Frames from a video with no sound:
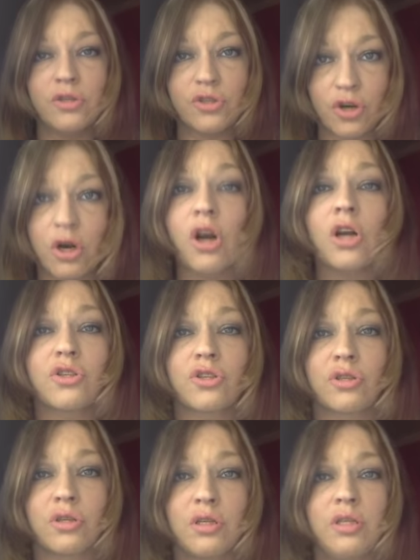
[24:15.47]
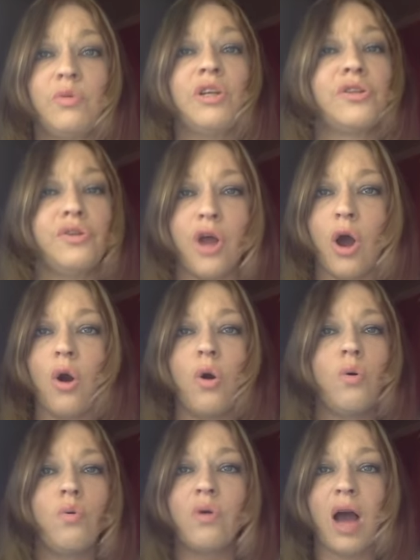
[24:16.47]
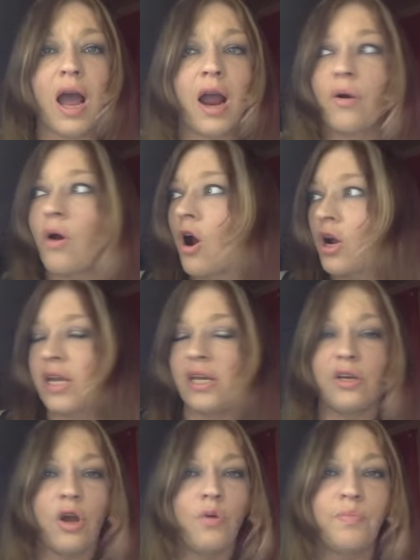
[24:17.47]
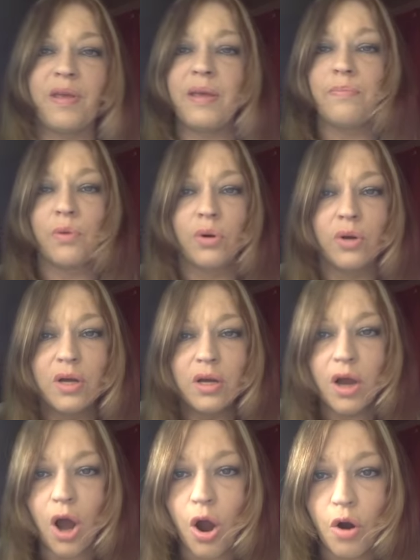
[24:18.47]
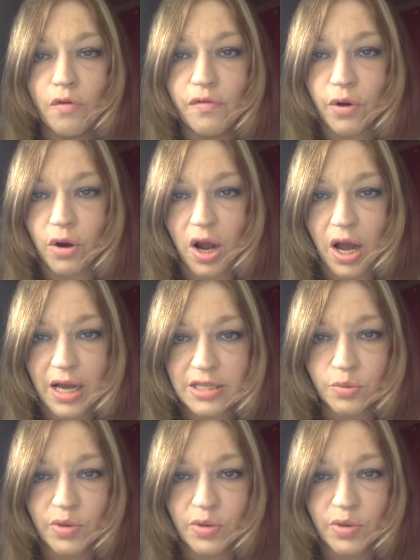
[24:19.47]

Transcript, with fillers: church with no hierarchy, no people over us.